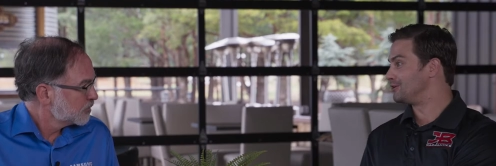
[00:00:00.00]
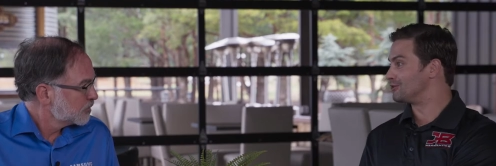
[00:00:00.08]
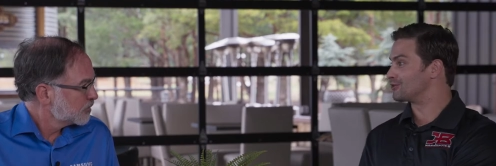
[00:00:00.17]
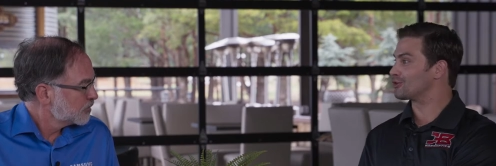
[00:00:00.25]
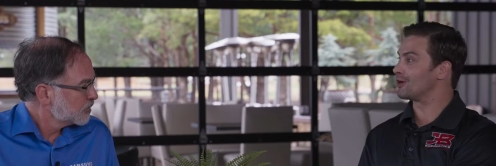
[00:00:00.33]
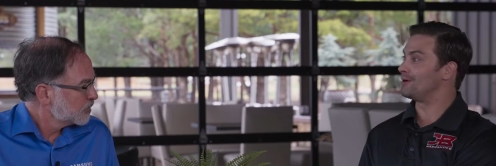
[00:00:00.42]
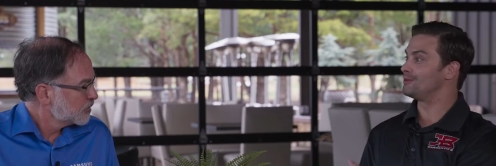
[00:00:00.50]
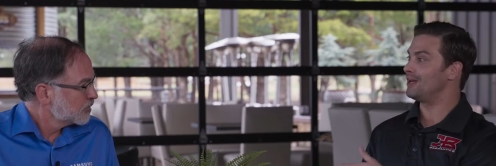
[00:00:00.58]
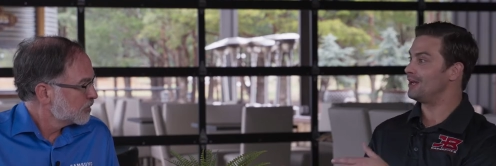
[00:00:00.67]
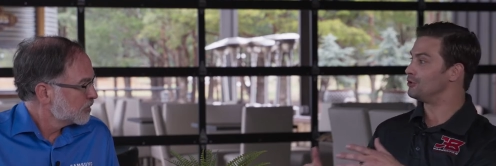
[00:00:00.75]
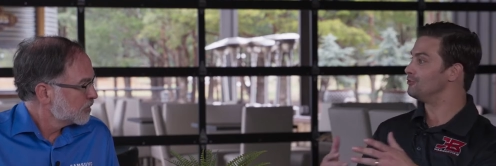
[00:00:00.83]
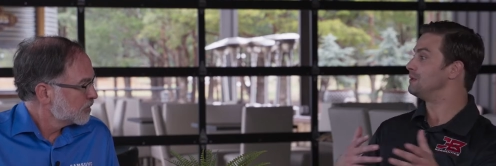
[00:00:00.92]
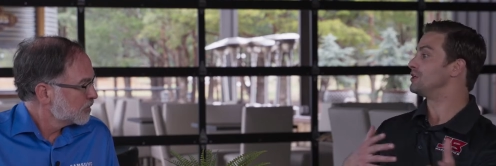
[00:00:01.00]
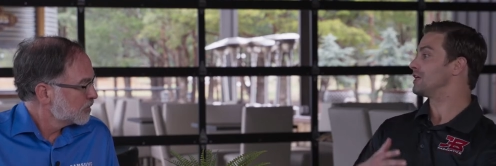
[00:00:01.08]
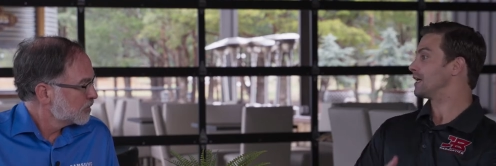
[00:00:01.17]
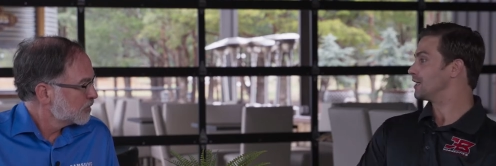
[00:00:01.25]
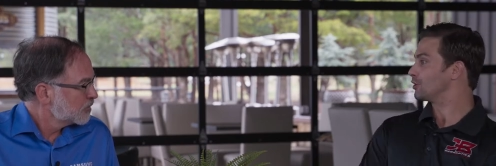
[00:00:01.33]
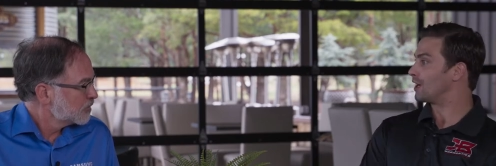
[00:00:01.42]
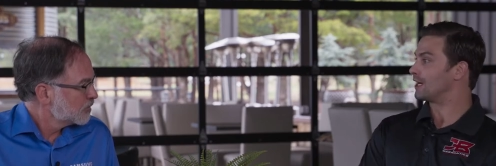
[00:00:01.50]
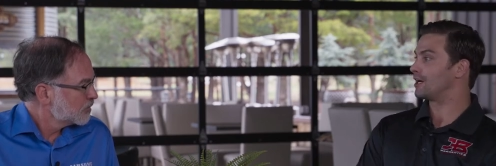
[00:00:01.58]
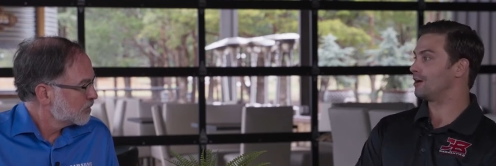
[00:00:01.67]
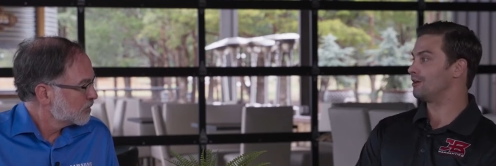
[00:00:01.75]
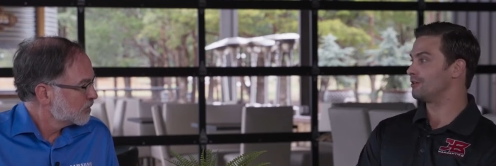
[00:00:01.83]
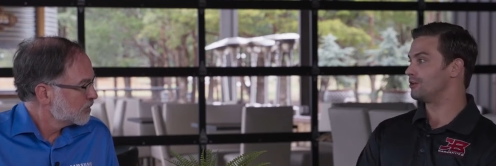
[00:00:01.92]
Speaker 1: and describes, hey, you've been taking great
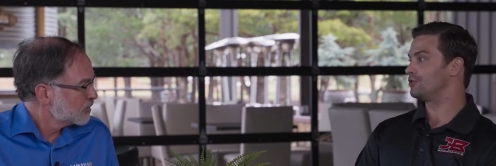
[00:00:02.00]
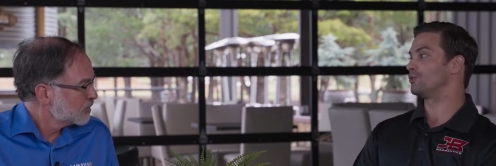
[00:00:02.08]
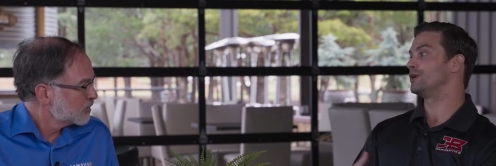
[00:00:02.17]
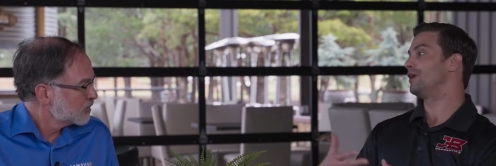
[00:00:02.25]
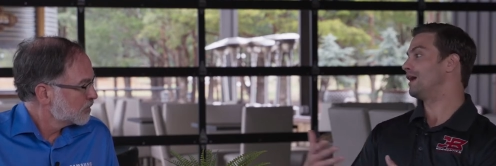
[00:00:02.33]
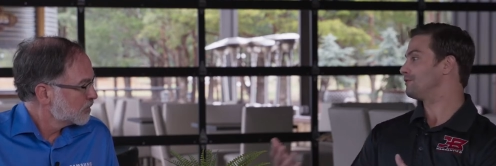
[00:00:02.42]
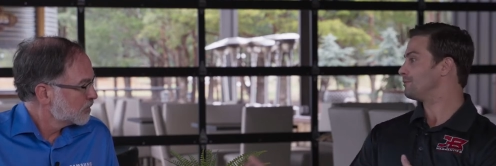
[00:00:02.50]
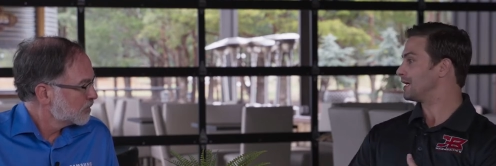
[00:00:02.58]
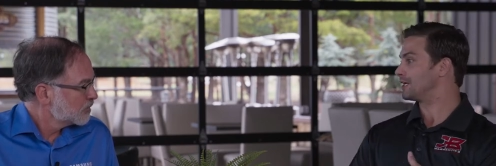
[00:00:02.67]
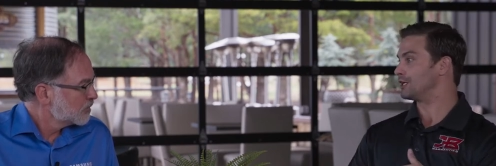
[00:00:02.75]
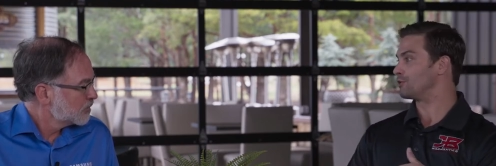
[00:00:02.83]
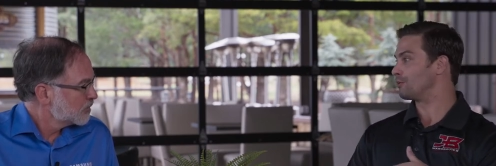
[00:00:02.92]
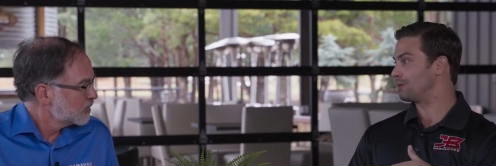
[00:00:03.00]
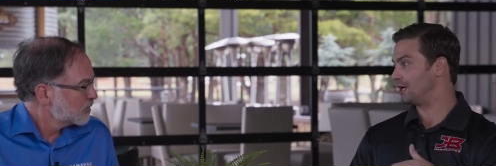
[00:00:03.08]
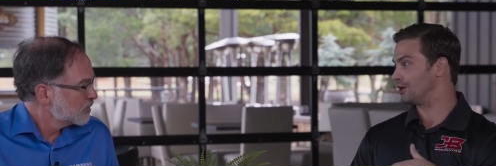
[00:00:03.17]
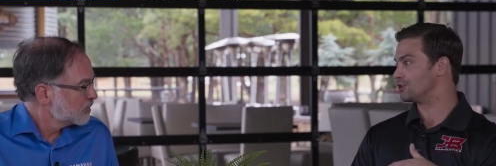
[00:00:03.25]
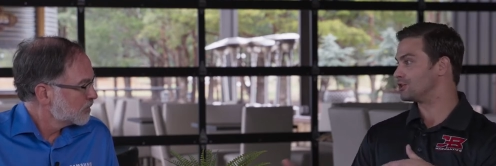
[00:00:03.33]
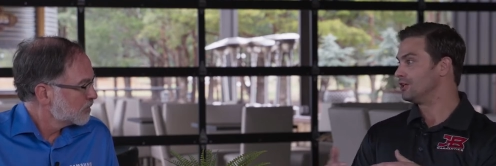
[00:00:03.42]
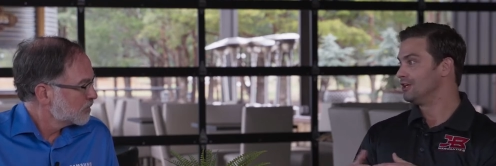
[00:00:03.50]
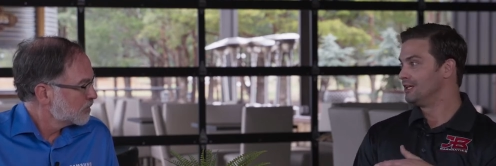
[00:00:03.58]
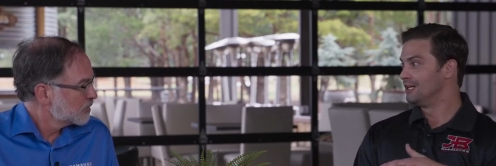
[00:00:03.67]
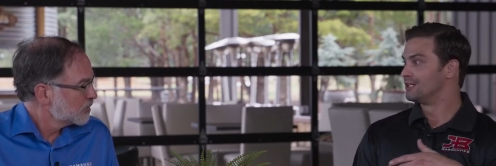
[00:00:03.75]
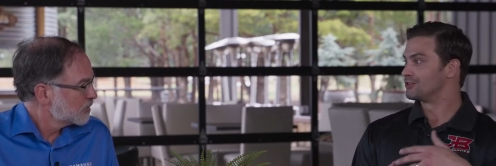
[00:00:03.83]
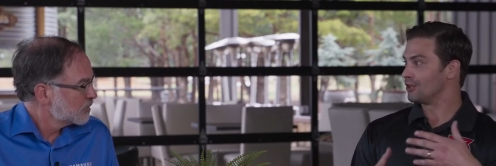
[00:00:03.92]
care of this, we don't have to make any repairs
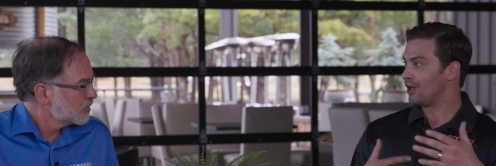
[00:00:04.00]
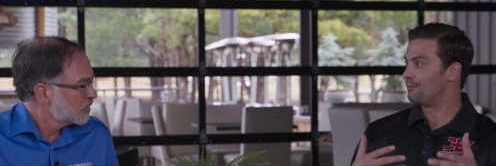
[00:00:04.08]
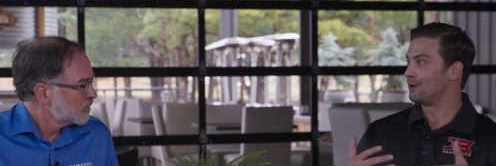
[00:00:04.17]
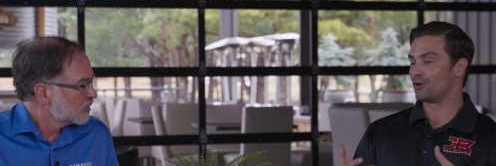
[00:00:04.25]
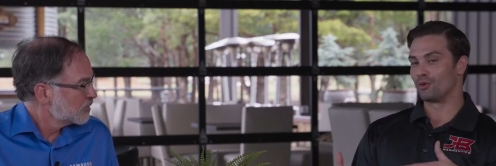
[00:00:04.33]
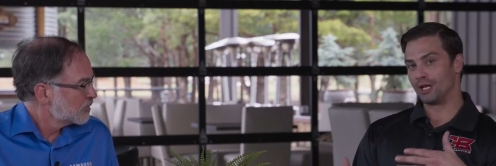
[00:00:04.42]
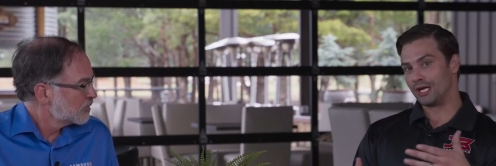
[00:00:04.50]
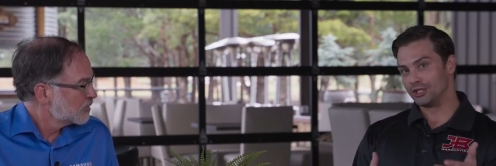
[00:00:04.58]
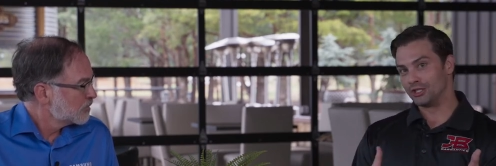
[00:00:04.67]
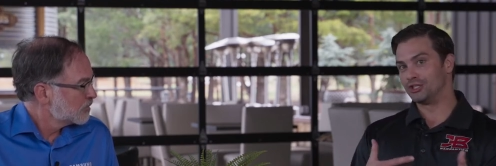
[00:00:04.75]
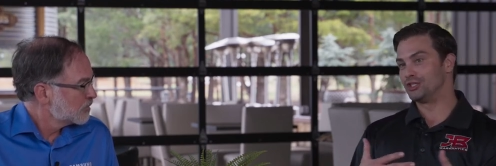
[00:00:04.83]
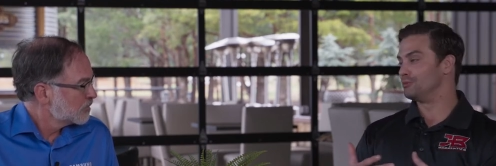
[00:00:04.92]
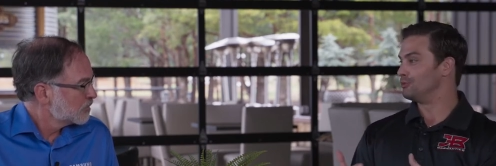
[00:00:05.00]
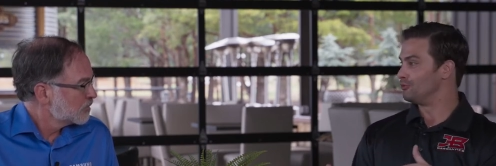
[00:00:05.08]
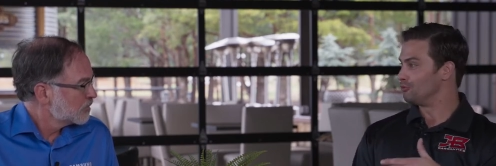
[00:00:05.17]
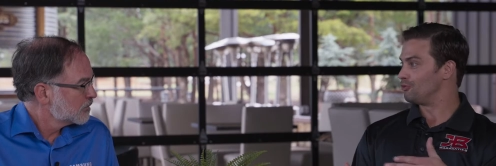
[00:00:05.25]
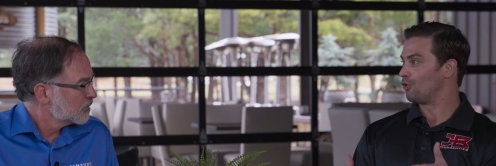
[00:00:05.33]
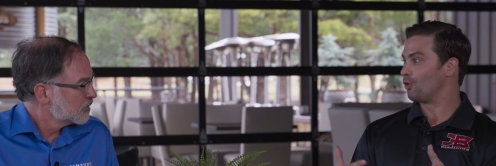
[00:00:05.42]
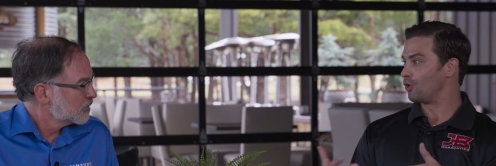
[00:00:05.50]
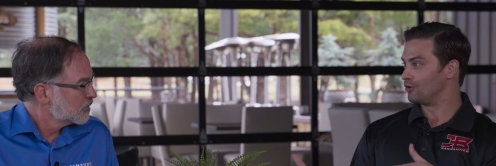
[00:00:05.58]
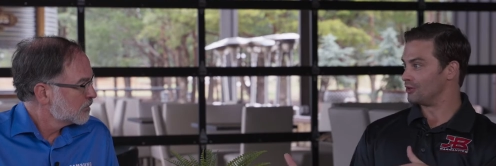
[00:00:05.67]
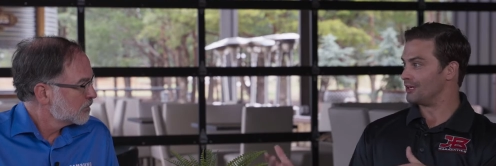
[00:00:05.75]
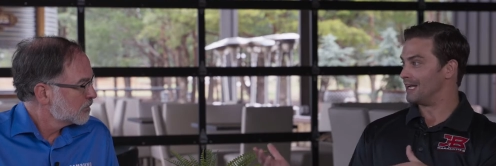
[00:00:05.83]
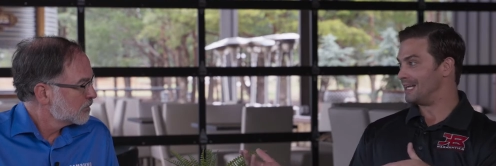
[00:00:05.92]
it's a lot better relationship moving forward
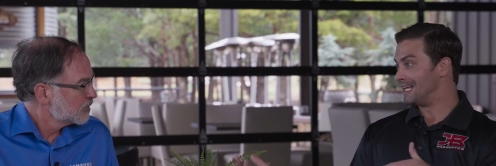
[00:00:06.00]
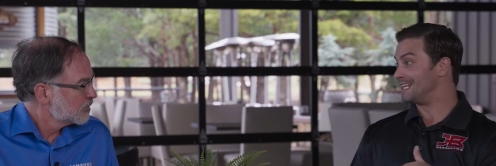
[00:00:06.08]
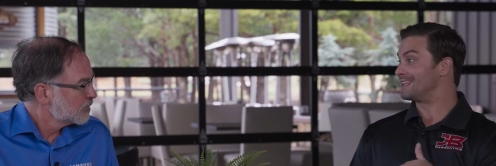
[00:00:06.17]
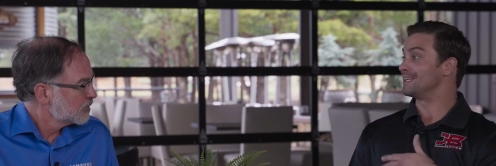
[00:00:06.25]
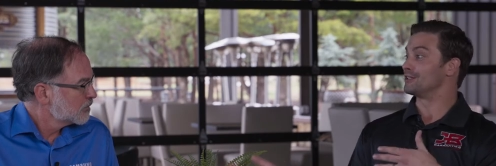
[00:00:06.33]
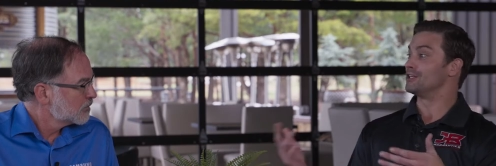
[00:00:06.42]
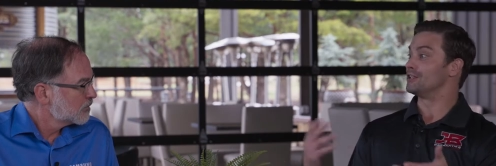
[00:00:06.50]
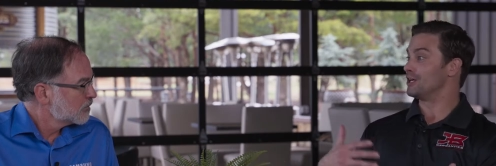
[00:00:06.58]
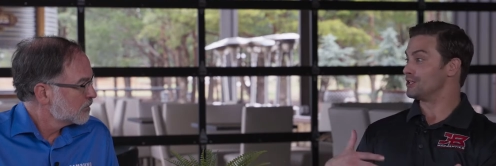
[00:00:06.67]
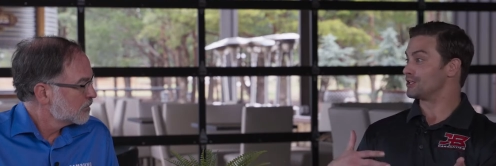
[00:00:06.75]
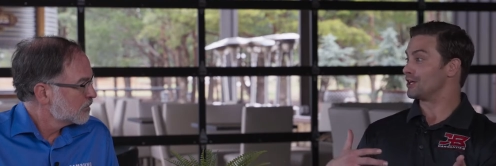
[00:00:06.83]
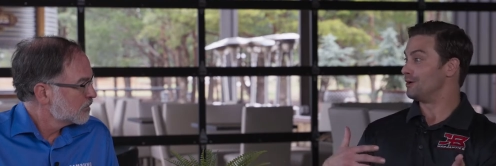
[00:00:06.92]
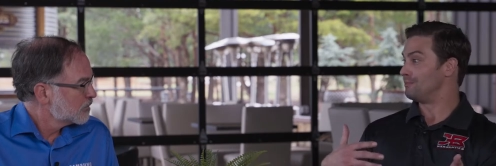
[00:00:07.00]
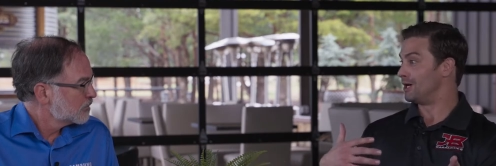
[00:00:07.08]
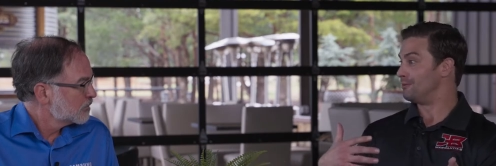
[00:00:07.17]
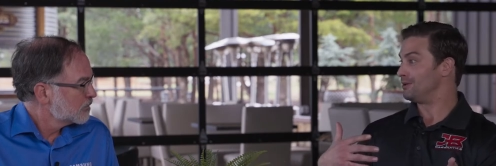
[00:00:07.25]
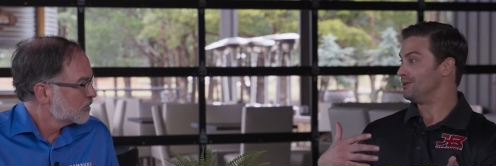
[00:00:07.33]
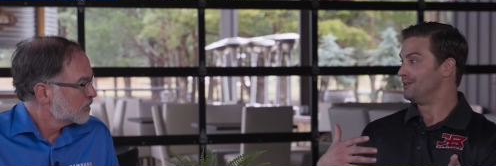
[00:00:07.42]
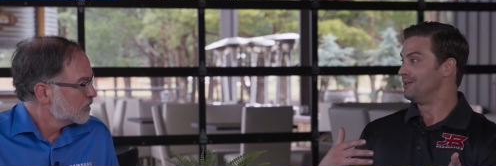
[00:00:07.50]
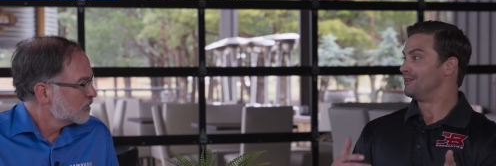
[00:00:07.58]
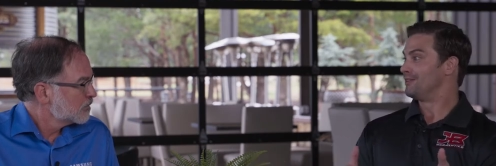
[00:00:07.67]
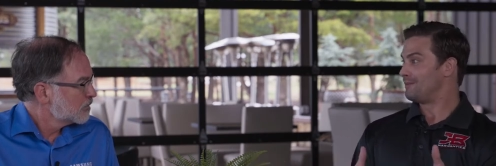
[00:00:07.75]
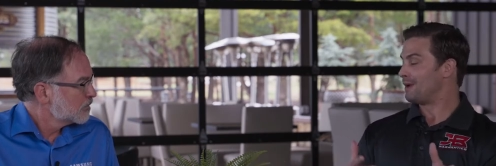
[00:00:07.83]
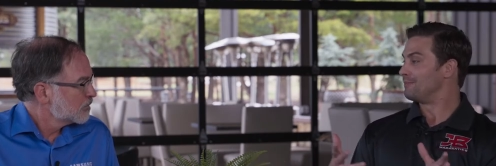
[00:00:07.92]
and, and anything that does come up, they may